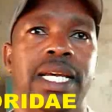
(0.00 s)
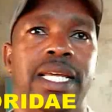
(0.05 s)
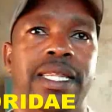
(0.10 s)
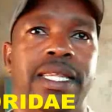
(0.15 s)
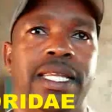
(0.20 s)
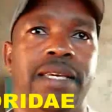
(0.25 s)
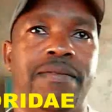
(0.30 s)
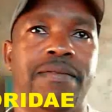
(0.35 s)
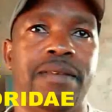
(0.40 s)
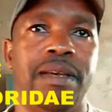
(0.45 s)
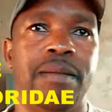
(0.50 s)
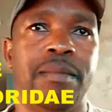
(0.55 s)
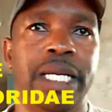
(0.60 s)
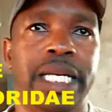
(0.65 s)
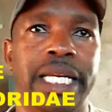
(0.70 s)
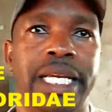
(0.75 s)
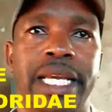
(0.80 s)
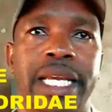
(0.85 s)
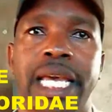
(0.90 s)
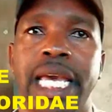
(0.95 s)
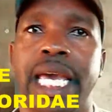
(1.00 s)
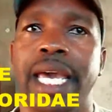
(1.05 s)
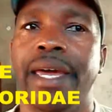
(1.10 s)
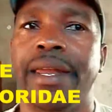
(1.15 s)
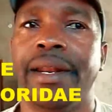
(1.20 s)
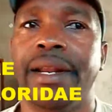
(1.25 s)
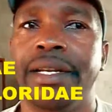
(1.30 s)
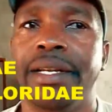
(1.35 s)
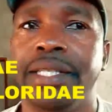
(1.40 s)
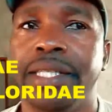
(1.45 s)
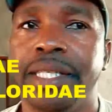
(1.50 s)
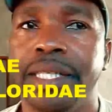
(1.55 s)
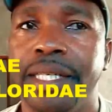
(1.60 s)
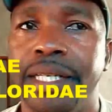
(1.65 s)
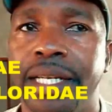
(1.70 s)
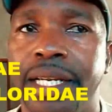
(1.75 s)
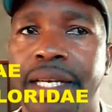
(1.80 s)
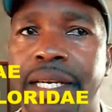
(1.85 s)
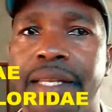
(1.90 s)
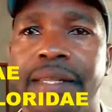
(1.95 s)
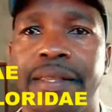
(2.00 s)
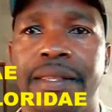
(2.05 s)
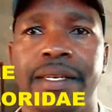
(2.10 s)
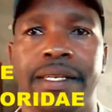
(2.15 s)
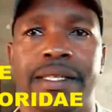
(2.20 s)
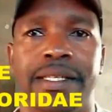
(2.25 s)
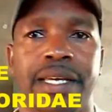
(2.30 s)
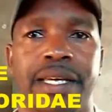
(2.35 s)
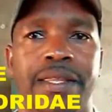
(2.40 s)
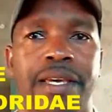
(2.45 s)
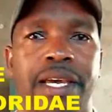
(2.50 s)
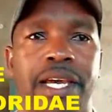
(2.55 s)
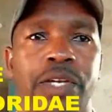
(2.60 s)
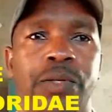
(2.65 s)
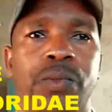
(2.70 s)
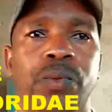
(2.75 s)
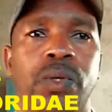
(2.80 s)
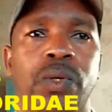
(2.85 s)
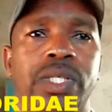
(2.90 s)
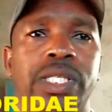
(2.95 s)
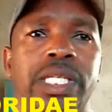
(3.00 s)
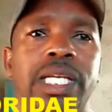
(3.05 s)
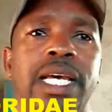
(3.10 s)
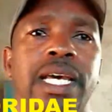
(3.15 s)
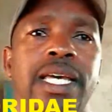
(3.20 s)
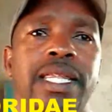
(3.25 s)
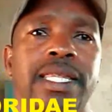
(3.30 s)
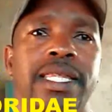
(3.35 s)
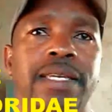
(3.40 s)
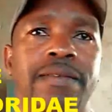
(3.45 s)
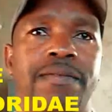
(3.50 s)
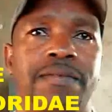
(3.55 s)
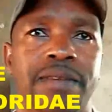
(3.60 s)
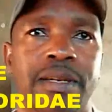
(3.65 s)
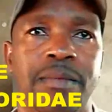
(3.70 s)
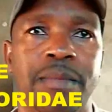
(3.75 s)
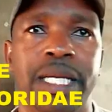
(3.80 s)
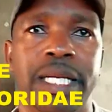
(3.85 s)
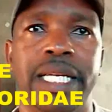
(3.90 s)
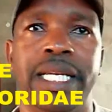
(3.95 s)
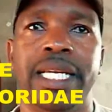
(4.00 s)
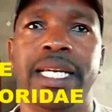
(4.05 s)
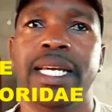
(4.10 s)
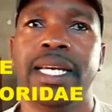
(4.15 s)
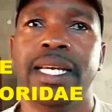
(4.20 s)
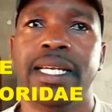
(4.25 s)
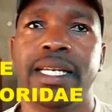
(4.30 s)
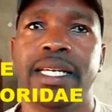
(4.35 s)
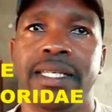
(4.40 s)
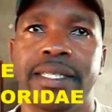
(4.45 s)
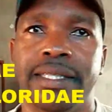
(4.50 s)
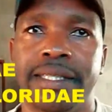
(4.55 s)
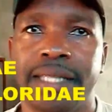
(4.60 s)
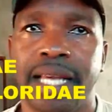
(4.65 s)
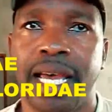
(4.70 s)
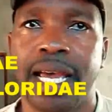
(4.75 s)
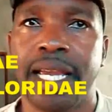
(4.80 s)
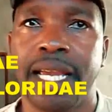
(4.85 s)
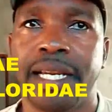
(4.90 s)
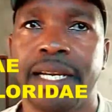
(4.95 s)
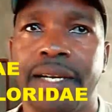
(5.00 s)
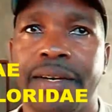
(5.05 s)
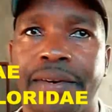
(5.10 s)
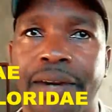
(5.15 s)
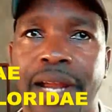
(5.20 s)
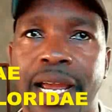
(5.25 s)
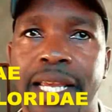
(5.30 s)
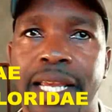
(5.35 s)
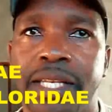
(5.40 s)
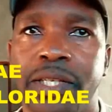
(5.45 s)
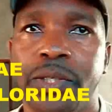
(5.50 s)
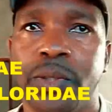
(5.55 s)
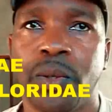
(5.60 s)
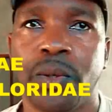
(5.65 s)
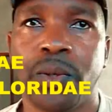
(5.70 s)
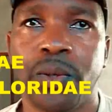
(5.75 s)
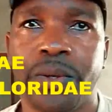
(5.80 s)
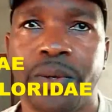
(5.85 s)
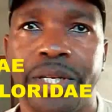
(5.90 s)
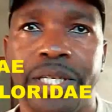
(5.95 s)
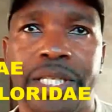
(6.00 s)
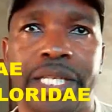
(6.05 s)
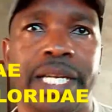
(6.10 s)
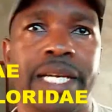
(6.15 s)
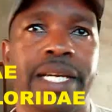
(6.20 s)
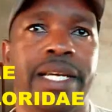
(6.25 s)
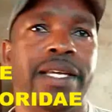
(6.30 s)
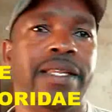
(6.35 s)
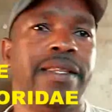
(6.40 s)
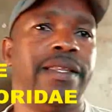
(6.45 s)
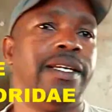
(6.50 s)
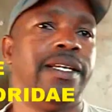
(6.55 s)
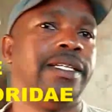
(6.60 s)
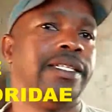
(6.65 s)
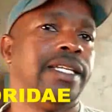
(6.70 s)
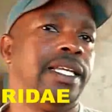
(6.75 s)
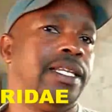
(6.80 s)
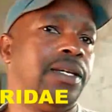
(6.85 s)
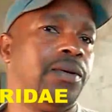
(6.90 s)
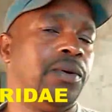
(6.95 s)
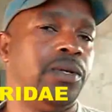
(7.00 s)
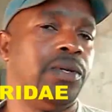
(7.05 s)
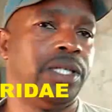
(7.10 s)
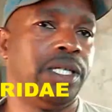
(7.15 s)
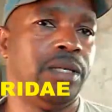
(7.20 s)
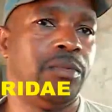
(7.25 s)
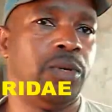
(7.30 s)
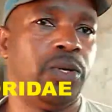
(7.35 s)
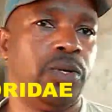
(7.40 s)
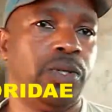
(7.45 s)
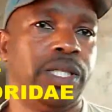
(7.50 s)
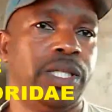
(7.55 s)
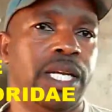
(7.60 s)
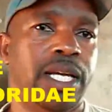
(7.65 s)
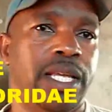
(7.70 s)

The family ERINACEIDAE, these are the hedgehogs. The family CHRYSOCHLORIDAE, these are the golden moles.